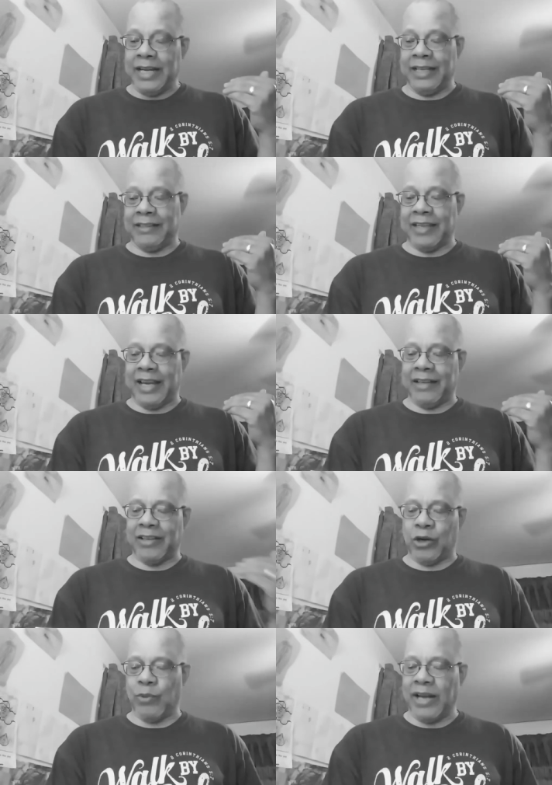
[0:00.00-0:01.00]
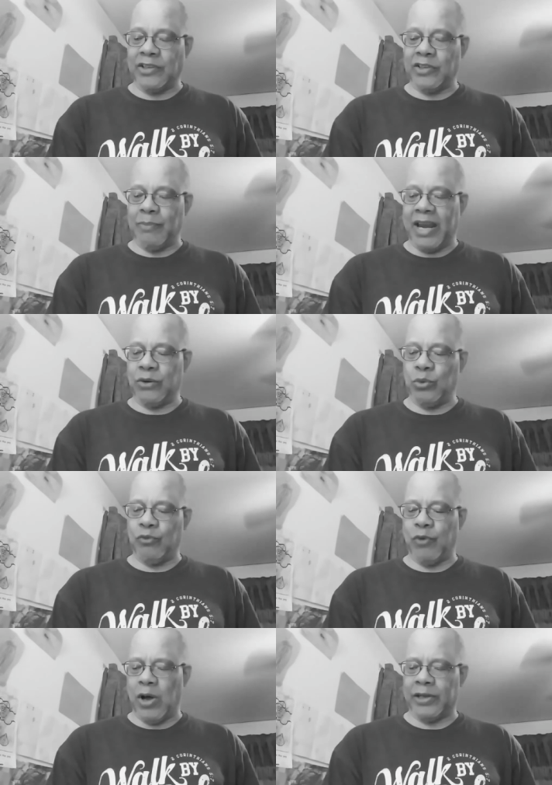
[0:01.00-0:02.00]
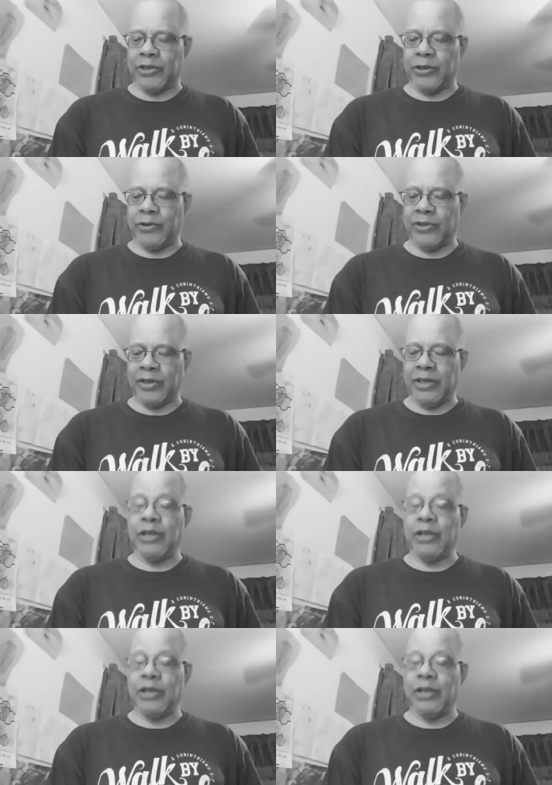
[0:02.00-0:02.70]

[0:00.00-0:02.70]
And it says, a righteous man who falters